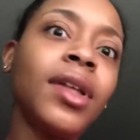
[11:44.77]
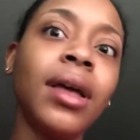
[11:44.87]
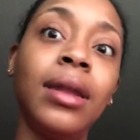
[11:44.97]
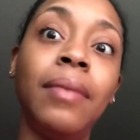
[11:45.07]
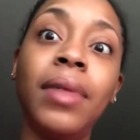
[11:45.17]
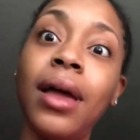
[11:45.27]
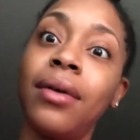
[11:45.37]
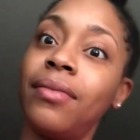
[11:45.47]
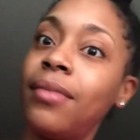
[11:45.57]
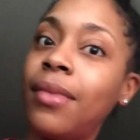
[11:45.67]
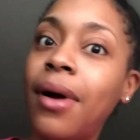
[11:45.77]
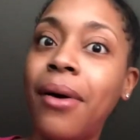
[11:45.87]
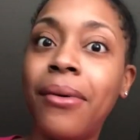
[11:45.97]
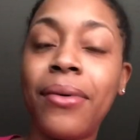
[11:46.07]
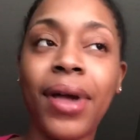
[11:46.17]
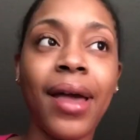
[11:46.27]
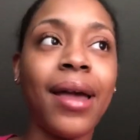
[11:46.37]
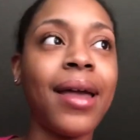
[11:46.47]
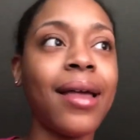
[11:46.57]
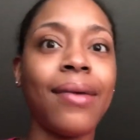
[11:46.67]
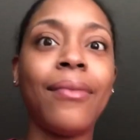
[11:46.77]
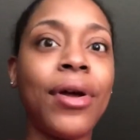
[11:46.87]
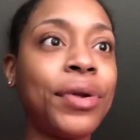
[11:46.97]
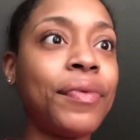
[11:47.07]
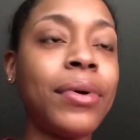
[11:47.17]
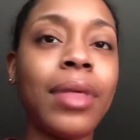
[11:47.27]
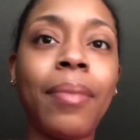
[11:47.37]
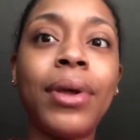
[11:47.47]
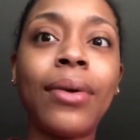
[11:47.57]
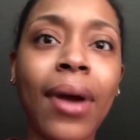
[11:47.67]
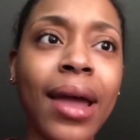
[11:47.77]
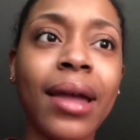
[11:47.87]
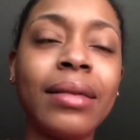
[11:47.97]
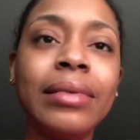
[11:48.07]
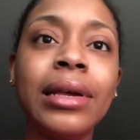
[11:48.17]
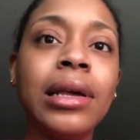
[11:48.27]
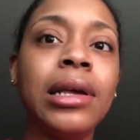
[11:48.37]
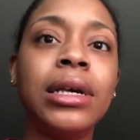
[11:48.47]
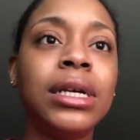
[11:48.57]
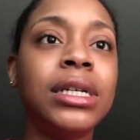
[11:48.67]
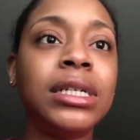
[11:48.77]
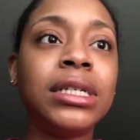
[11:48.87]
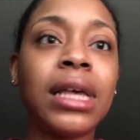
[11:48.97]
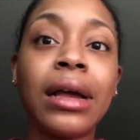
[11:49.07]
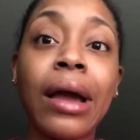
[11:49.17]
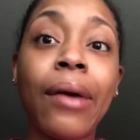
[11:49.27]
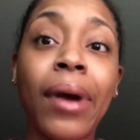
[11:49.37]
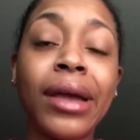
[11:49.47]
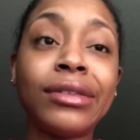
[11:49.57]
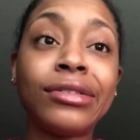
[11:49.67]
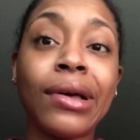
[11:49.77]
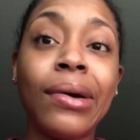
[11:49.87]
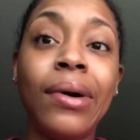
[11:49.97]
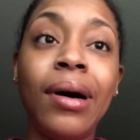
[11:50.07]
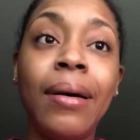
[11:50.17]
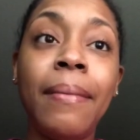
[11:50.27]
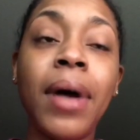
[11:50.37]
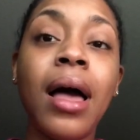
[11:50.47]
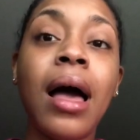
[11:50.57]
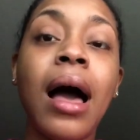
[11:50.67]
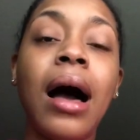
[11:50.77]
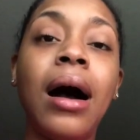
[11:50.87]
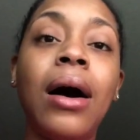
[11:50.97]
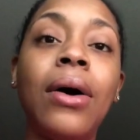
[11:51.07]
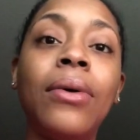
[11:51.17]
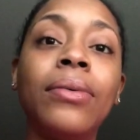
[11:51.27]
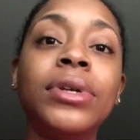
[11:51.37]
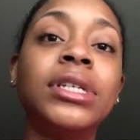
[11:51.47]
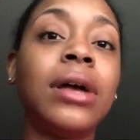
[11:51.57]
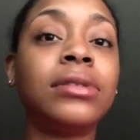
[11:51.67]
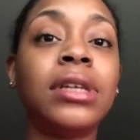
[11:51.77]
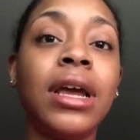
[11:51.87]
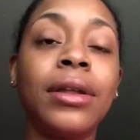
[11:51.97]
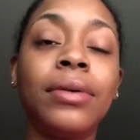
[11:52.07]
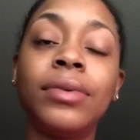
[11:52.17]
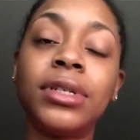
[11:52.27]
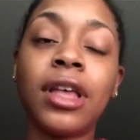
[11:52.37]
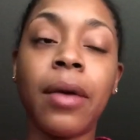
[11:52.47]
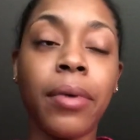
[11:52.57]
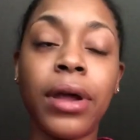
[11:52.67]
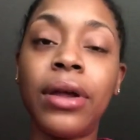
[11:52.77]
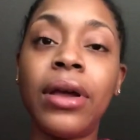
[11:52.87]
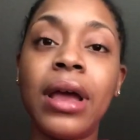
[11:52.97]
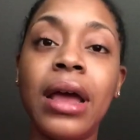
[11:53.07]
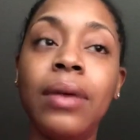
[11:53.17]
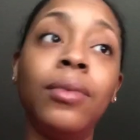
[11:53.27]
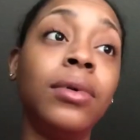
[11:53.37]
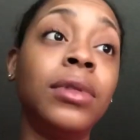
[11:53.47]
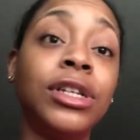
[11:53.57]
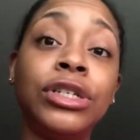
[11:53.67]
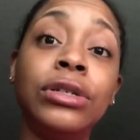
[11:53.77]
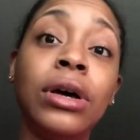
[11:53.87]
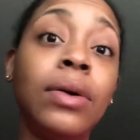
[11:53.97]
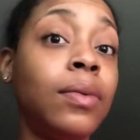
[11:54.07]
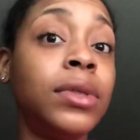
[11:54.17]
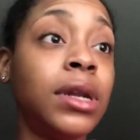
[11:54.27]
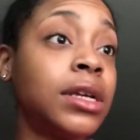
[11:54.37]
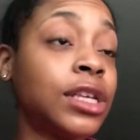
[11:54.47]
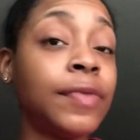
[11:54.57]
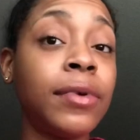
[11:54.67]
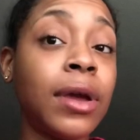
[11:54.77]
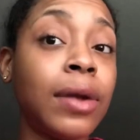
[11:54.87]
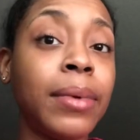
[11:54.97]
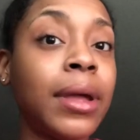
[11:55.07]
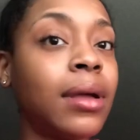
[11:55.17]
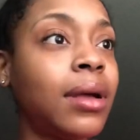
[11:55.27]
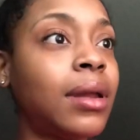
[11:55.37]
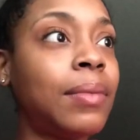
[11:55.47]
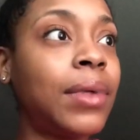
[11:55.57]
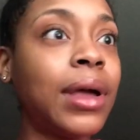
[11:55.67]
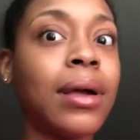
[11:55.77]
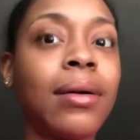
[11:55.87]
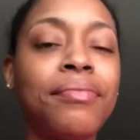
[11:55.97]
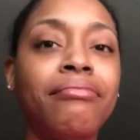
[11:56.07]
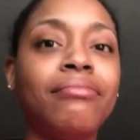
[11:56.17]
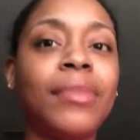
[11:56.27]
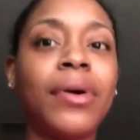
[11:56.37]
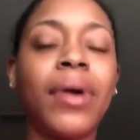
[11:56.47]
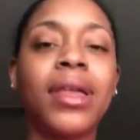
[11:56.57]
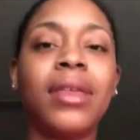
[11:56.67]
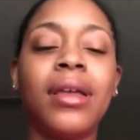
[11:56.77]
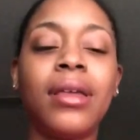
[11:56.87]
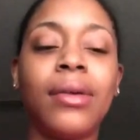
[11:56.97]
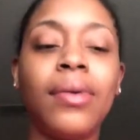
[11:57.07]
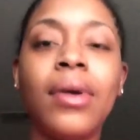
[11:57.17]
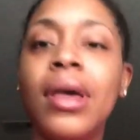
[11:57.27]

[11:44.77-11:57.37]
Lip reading: And I'm like, okay, wonderful, that'd be great. And she's like, all right, so I'll reach out to Daniel, which is the operator, and we'll let you know when the next interview date will be. And I'm like, okay, thank you.